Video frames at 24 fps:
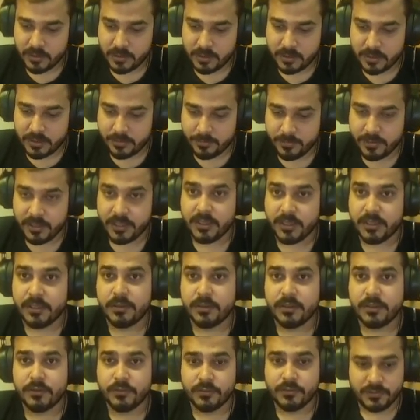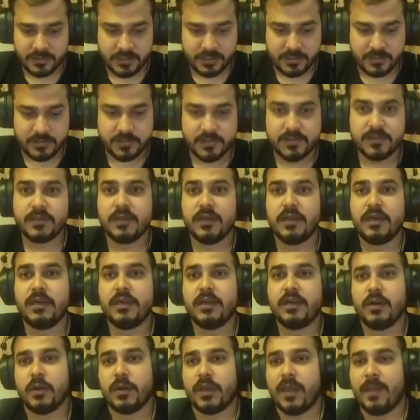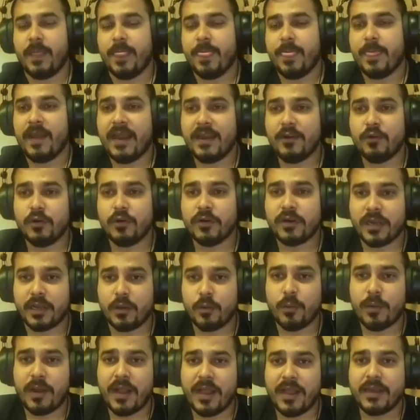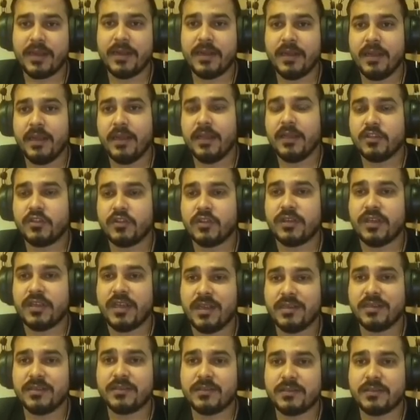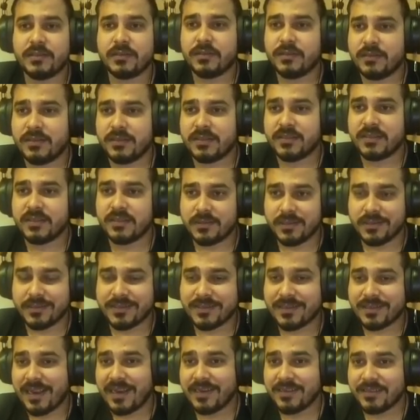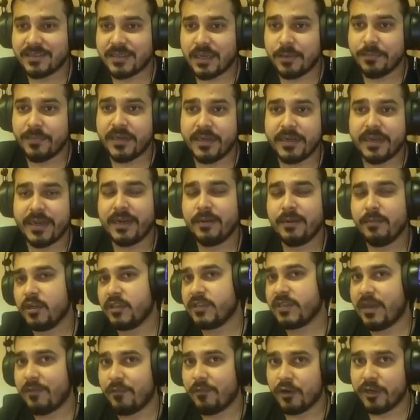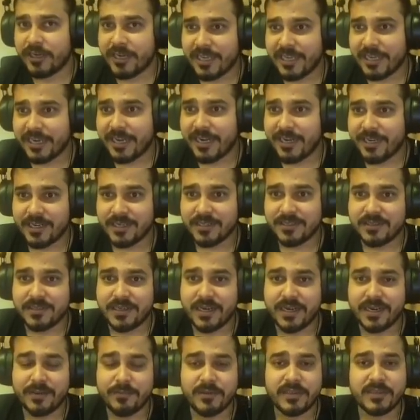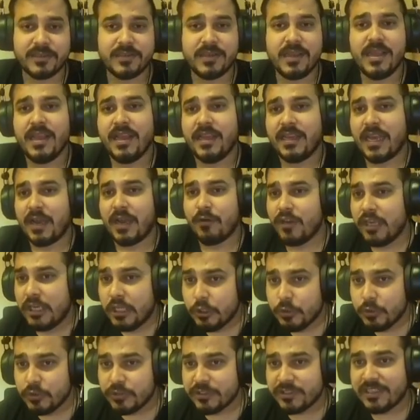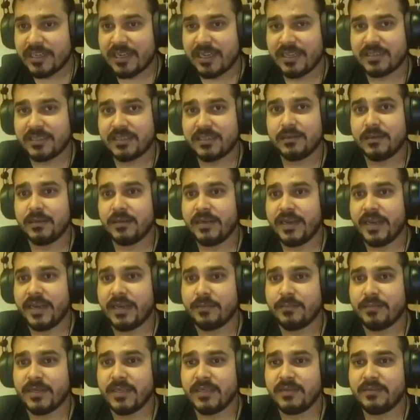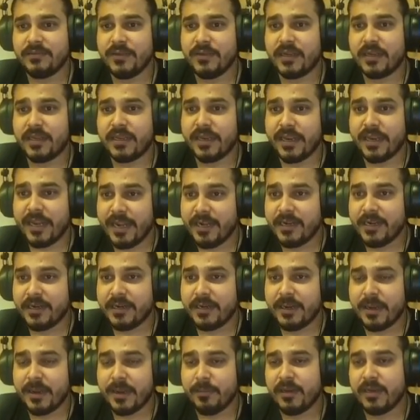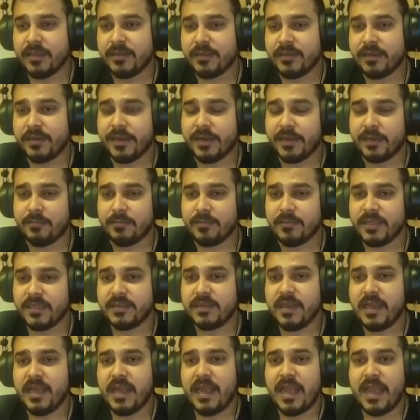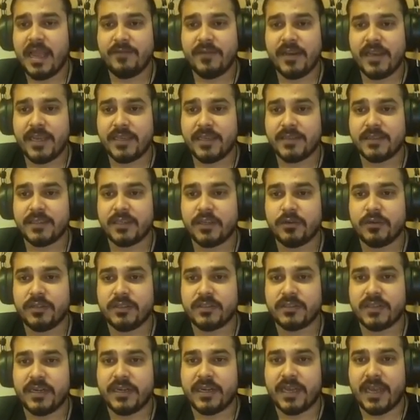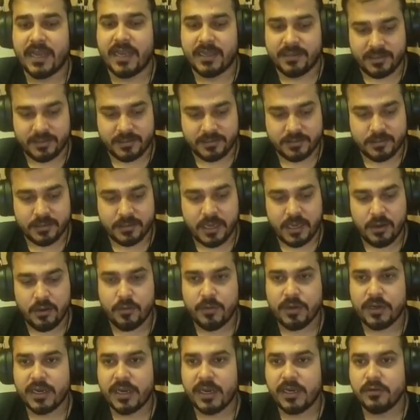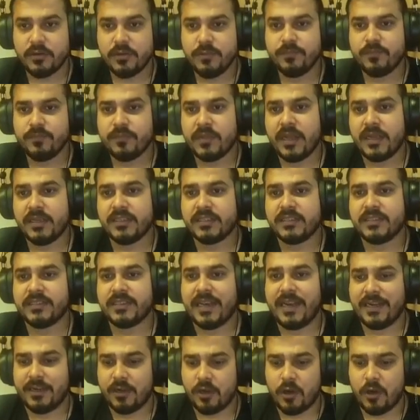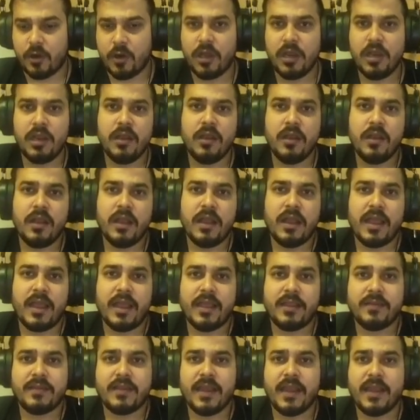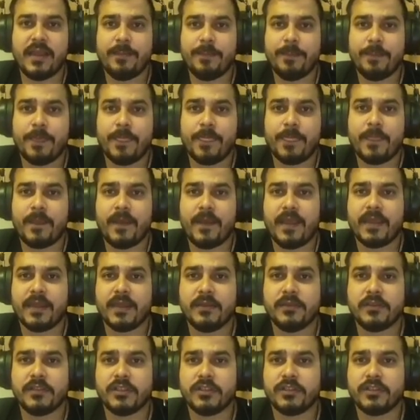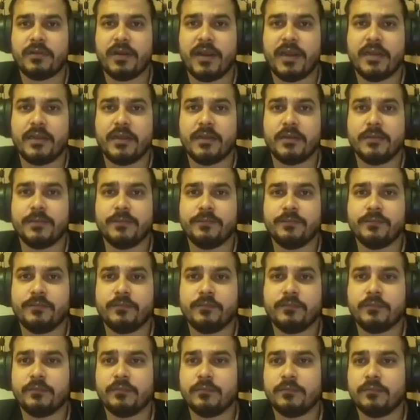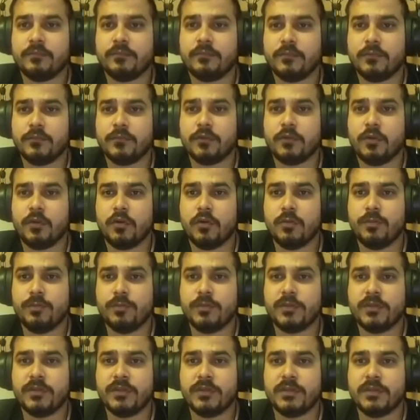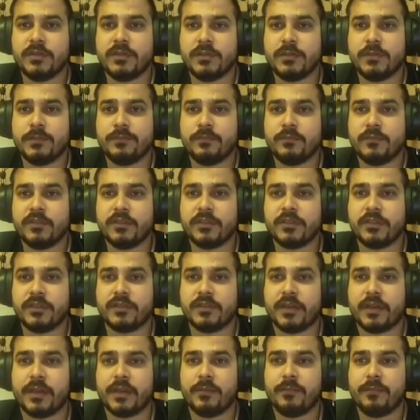Let me use insert. Okay, I don't require it. So here is this line is commented because I've already created this database. Now we'll use the database. We'll create the table in the database and we'll execute this entire thing. Now what I'll do, I'll just select all and then I can just write, oops, just a second.